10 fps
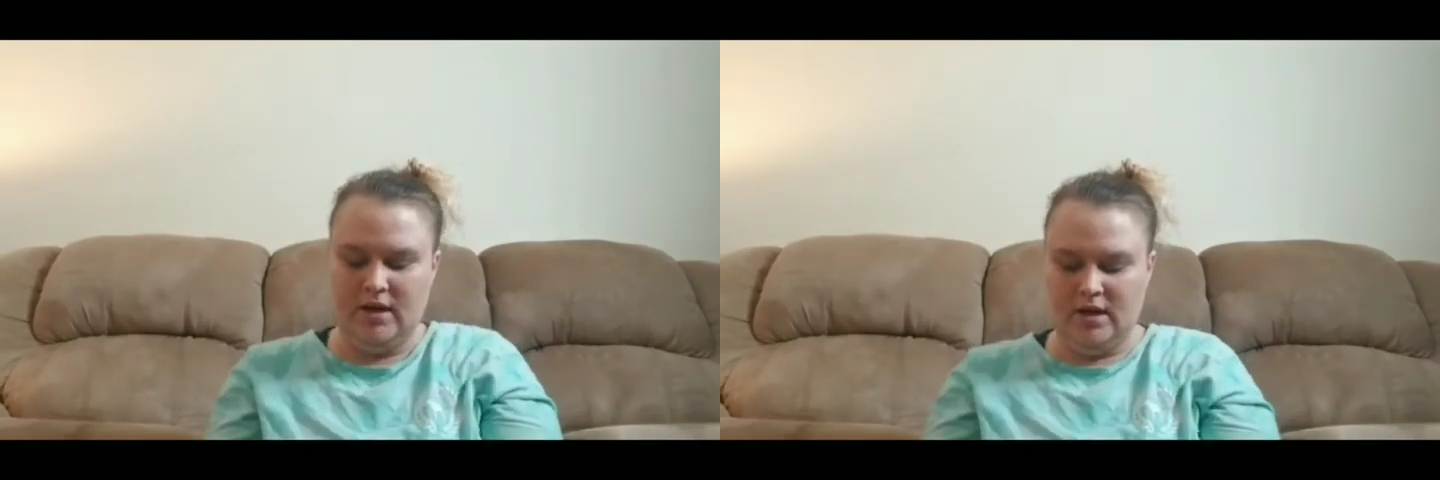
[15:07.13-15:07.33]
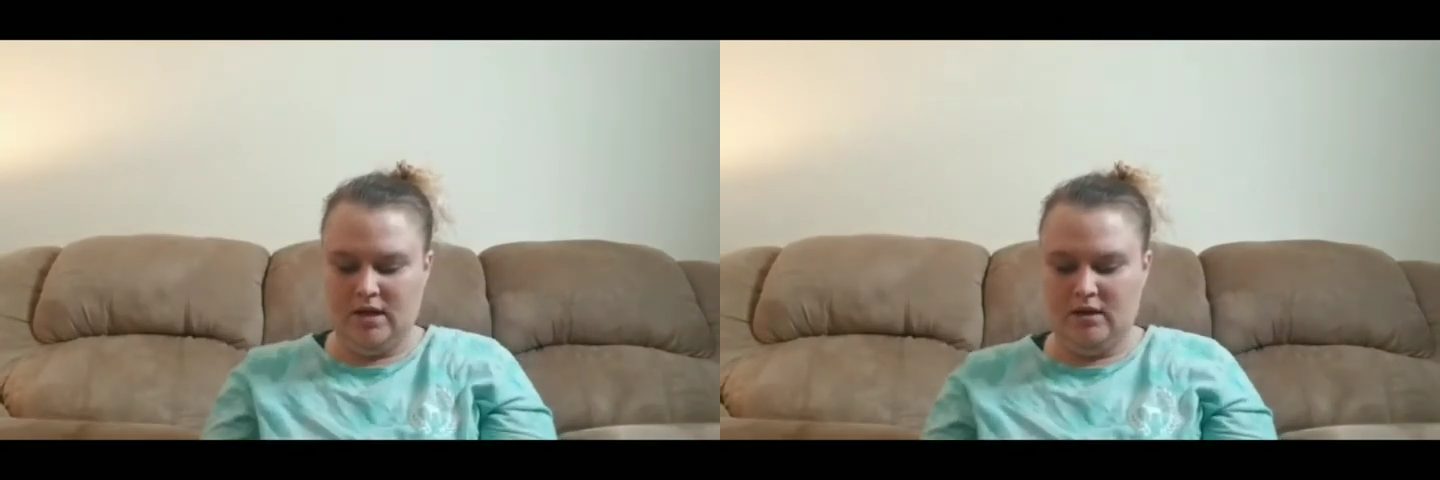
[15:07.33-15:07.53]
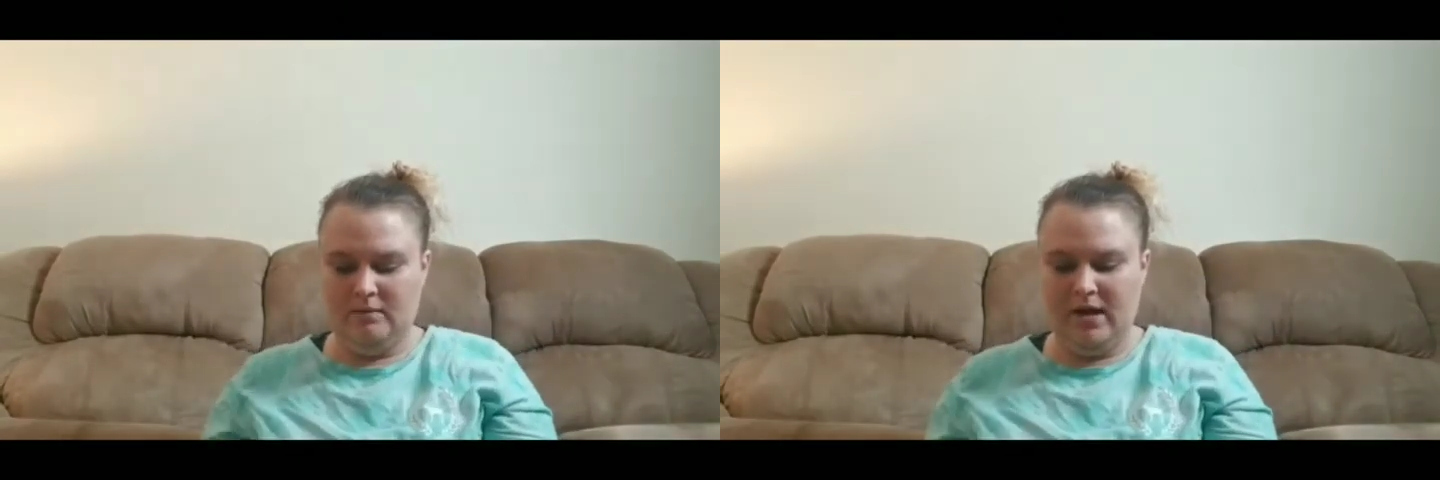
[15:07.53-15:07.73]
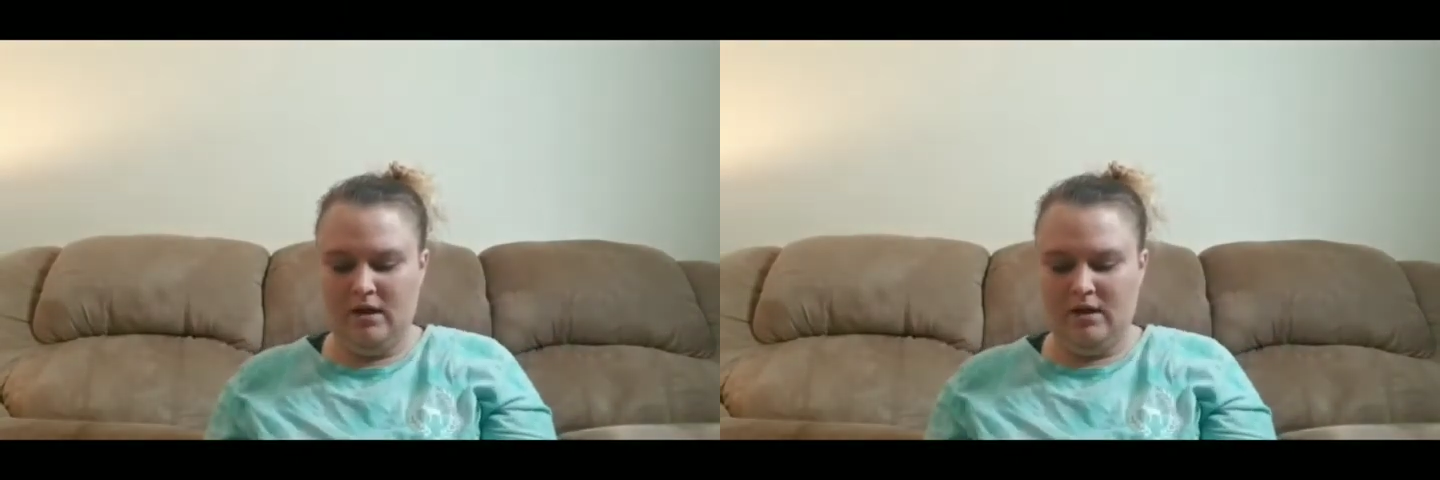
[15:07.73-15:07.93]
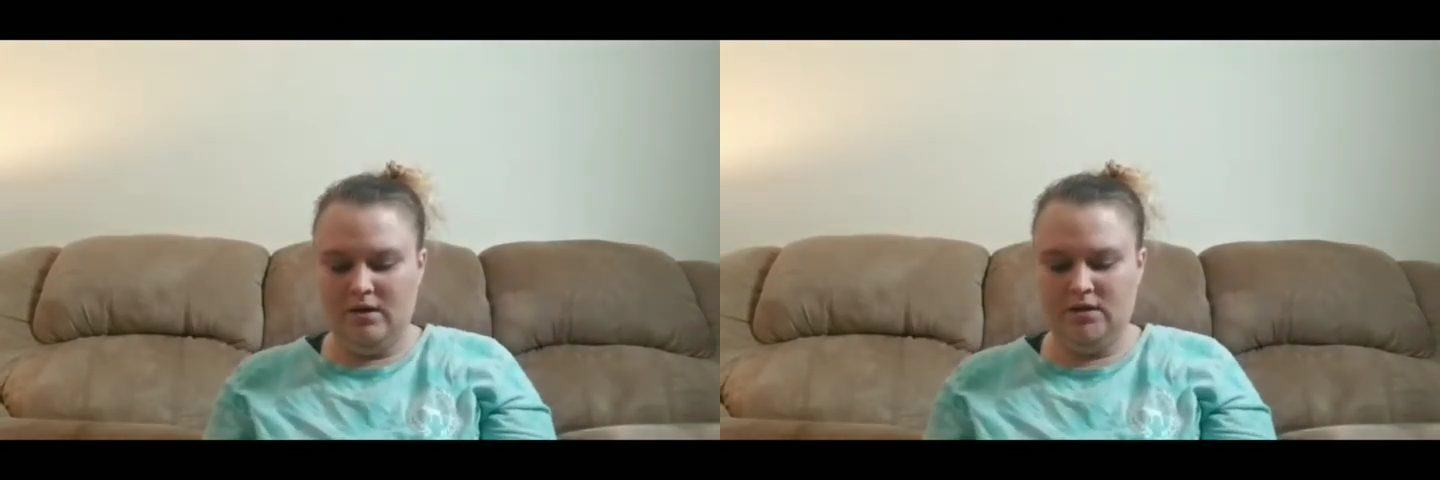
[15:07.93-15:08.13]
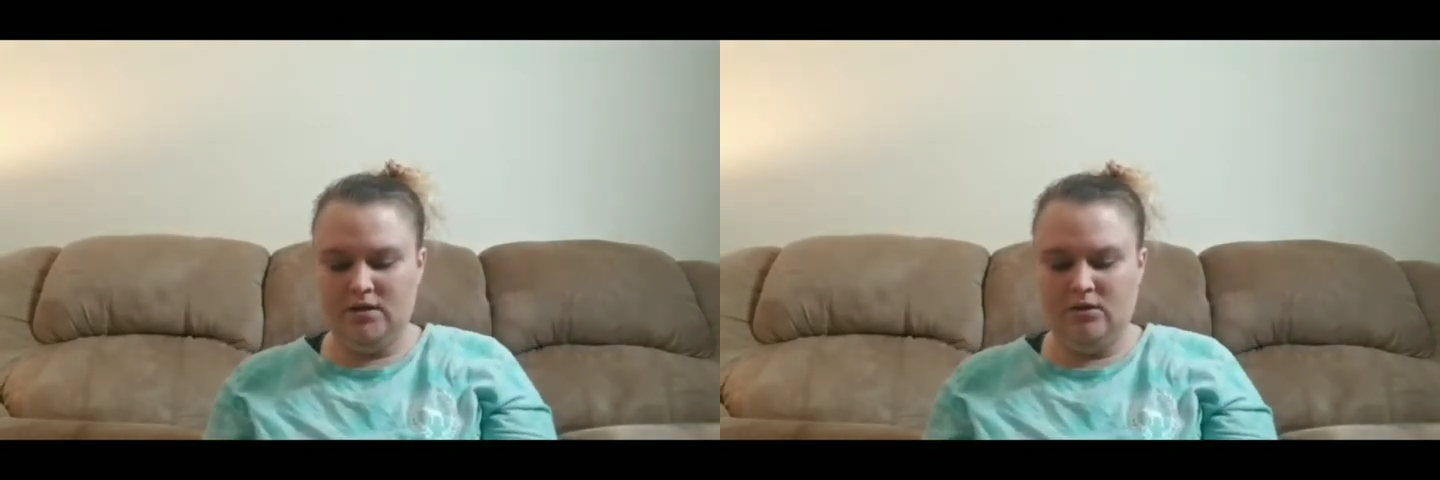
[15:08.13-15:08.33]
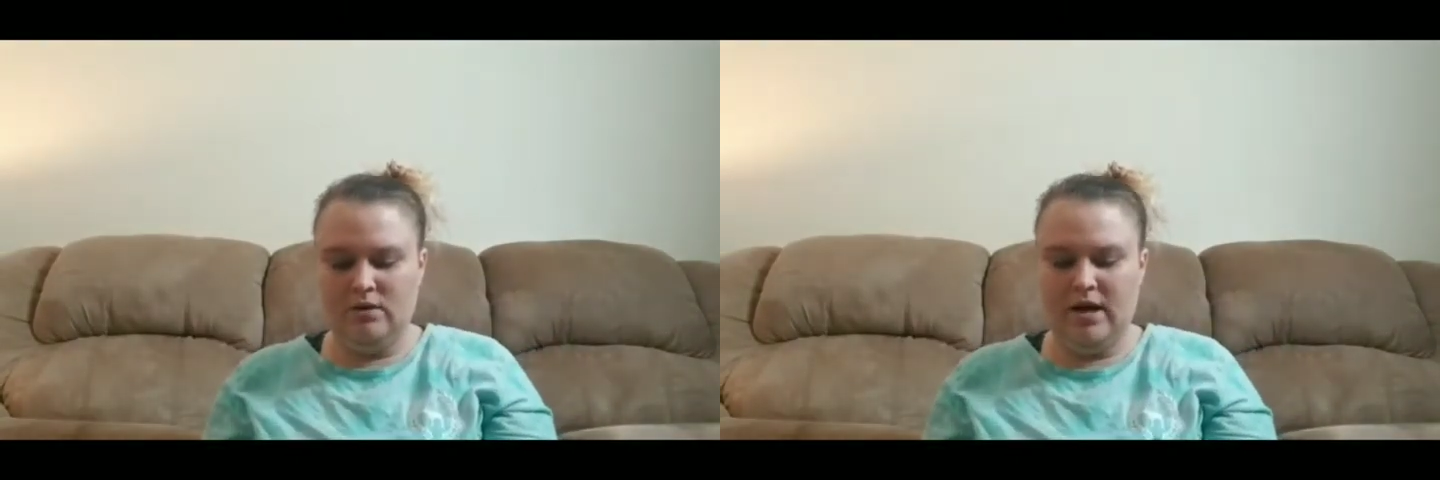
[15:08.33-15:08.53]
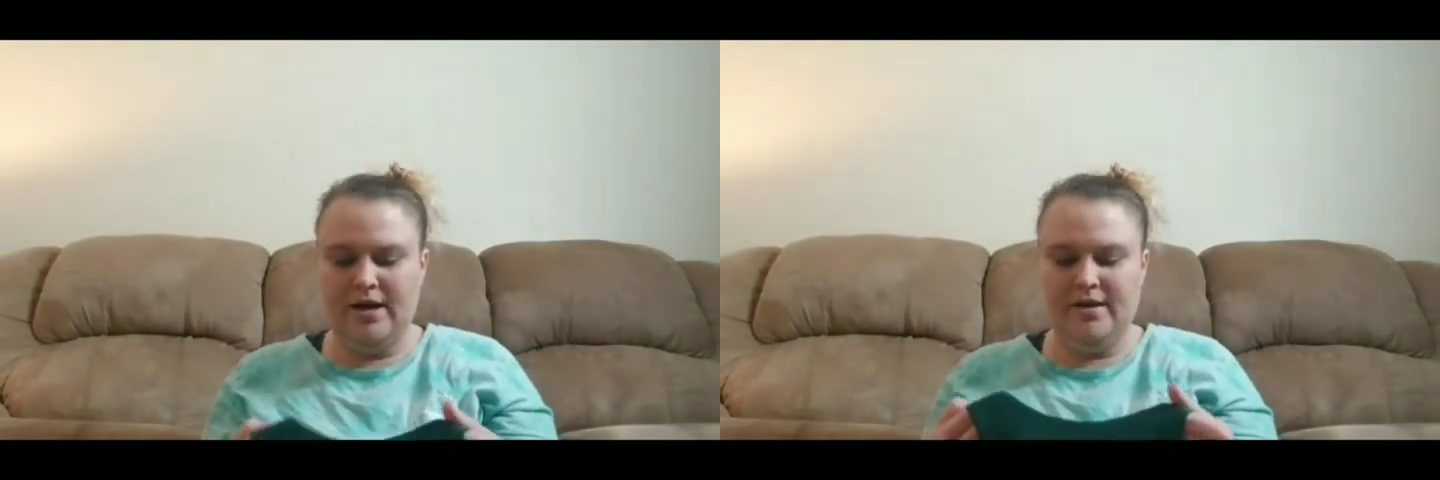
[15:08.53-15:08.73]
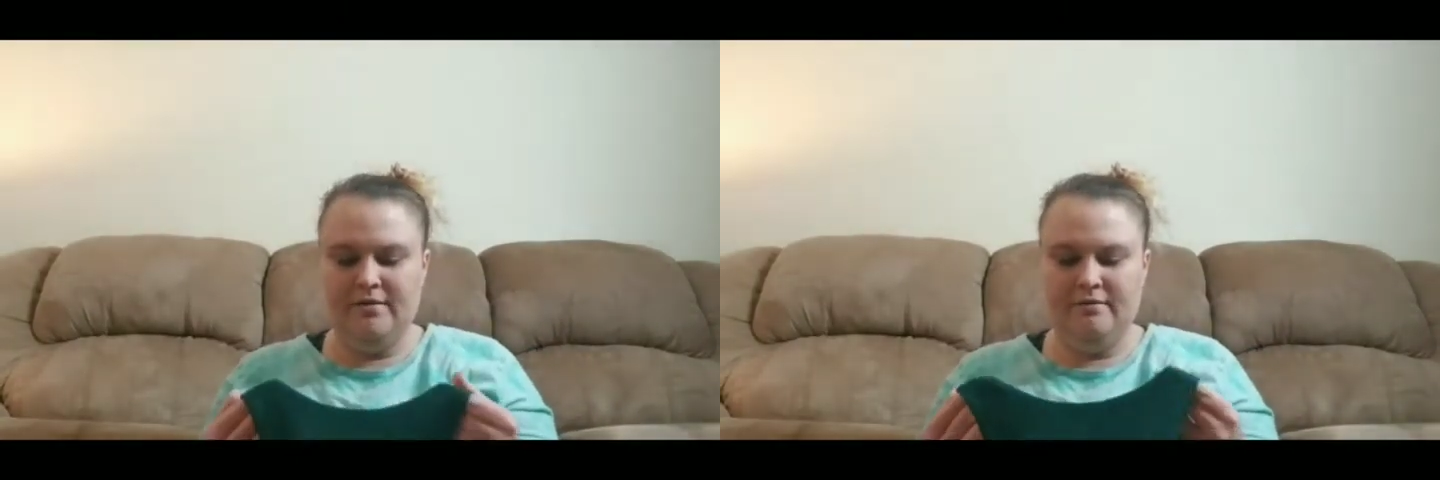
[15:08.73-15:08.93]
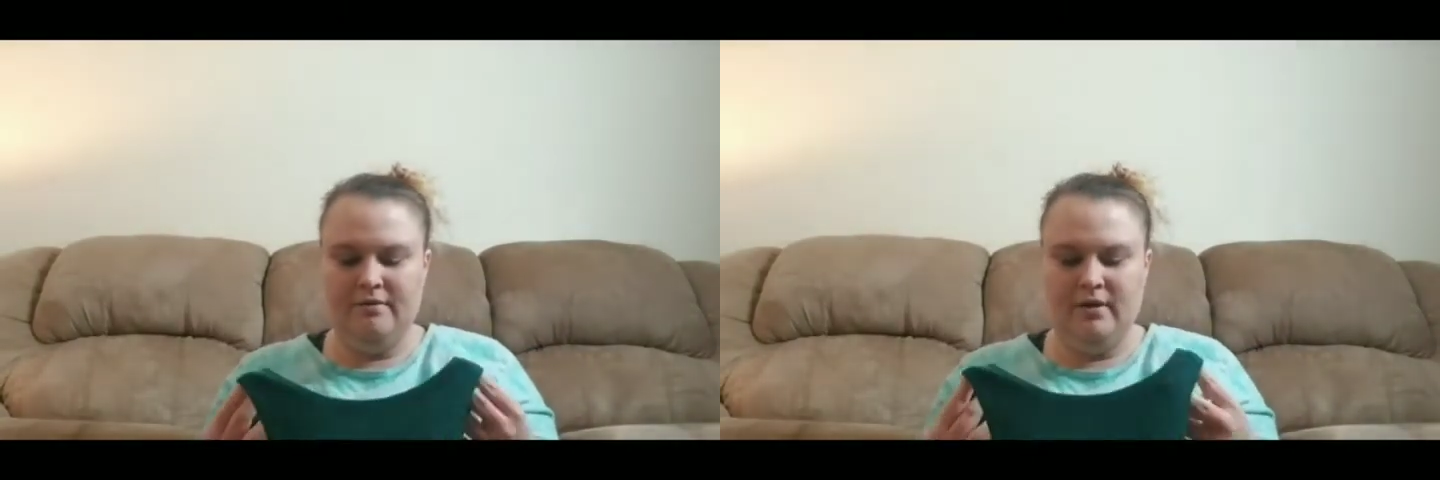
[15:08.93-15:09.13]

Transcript: Um, I also have